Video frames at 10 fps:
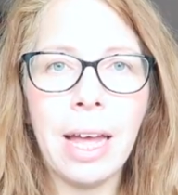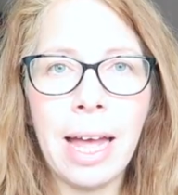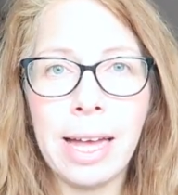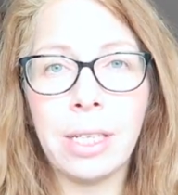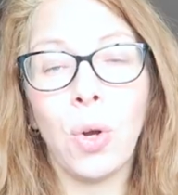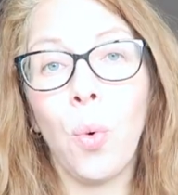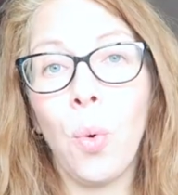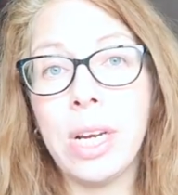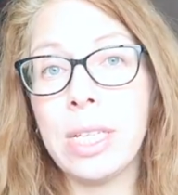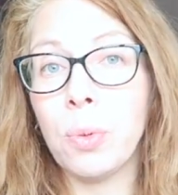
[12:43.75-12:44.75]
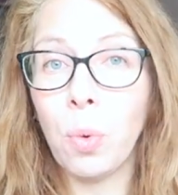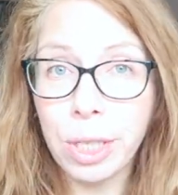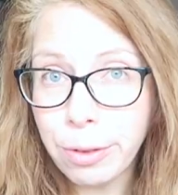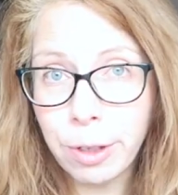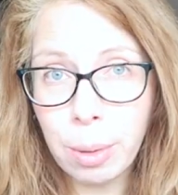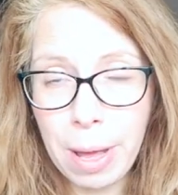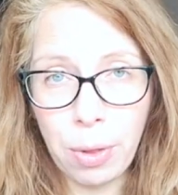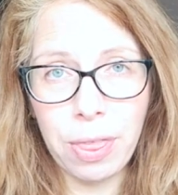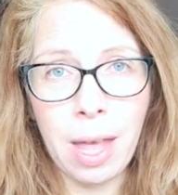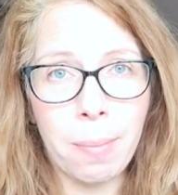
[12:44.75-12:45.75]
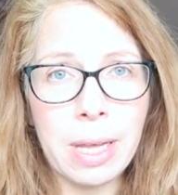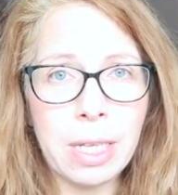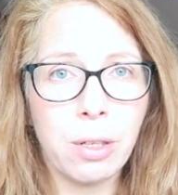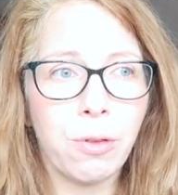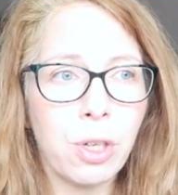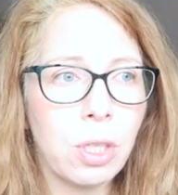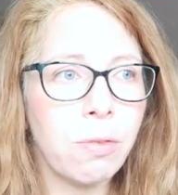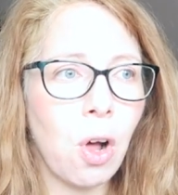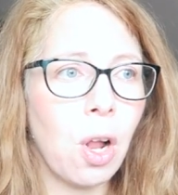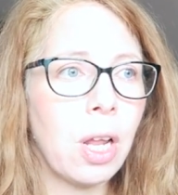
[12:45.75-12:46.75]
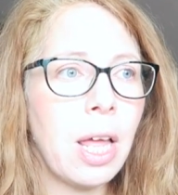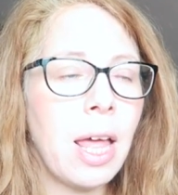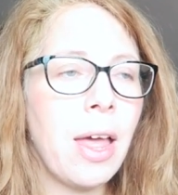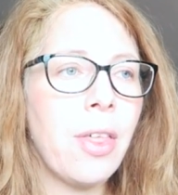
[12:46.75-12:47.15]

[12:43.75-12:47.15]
And what is wonderful about them is, first of all,